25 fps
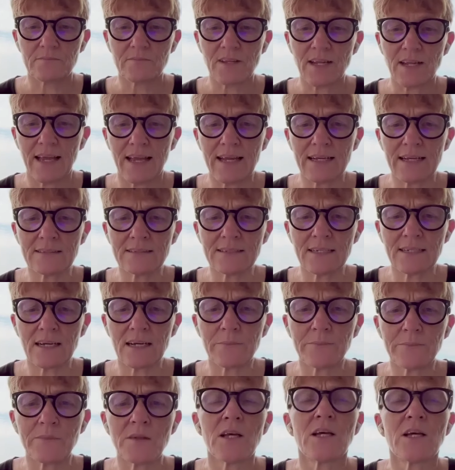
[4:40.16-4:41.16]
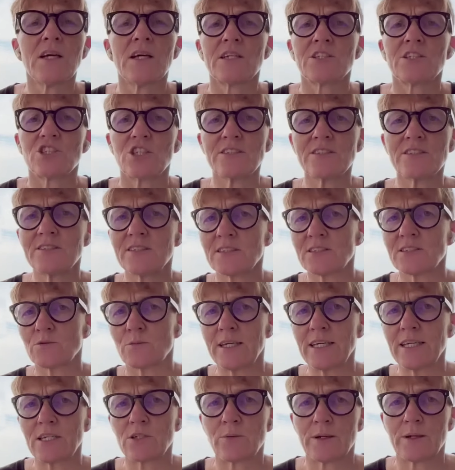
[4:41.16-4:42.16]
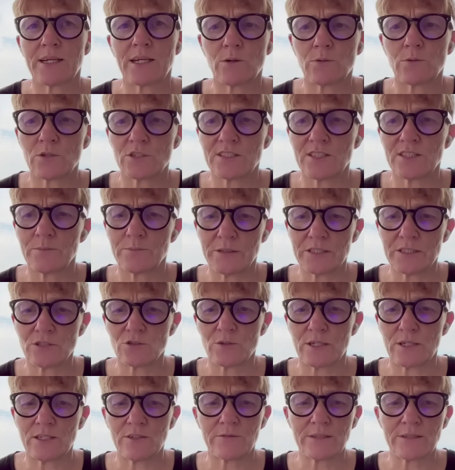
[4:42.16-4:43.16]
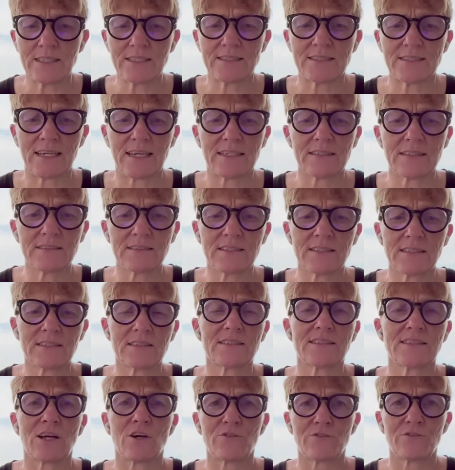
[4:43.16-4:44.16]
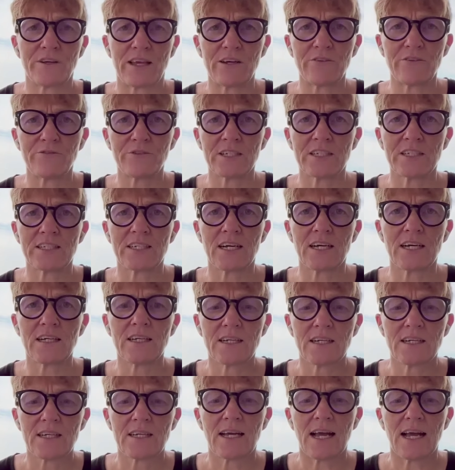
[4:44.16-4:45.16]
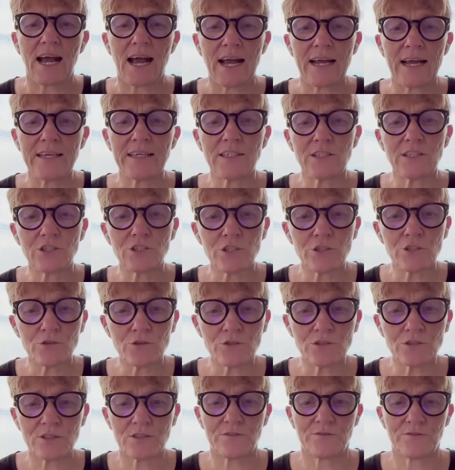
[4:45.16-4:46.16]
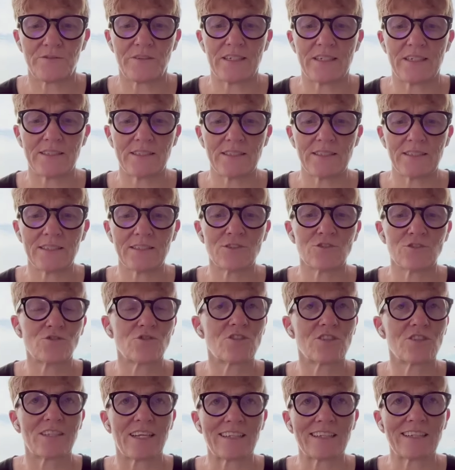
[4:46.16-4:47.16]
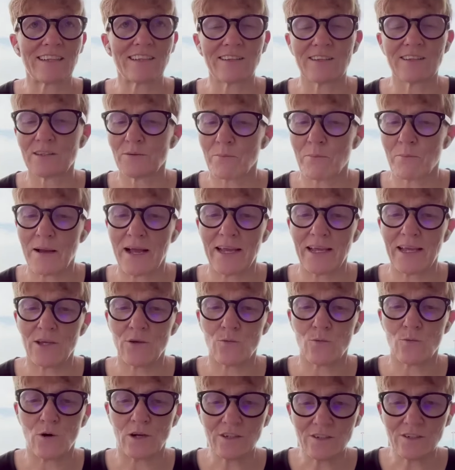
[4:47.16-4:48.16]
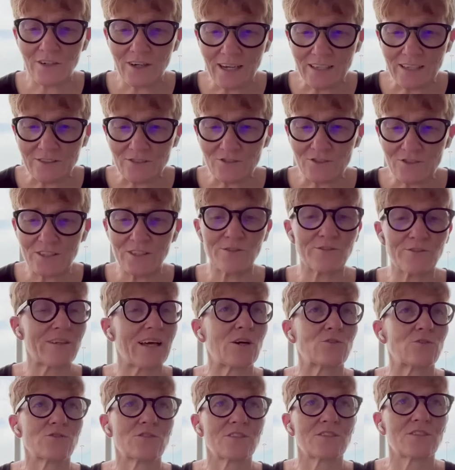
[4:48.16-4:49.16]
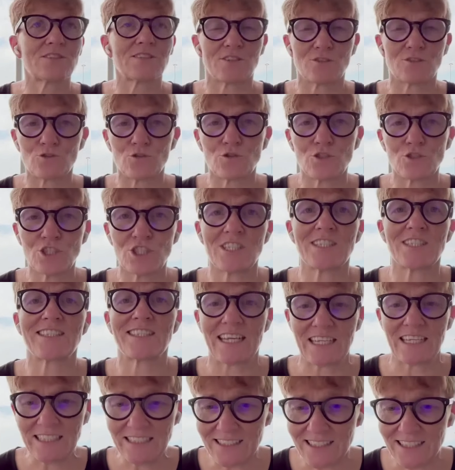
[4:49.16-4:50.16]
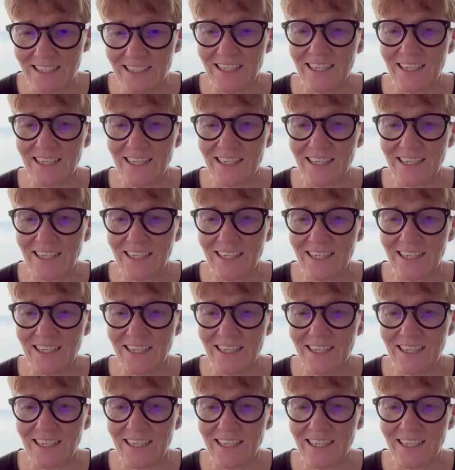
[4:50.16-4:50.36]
And just this week, when I was in Bitcoin Witzend in South Africa, I used Fedi to settle my 100,000 Satoshi debt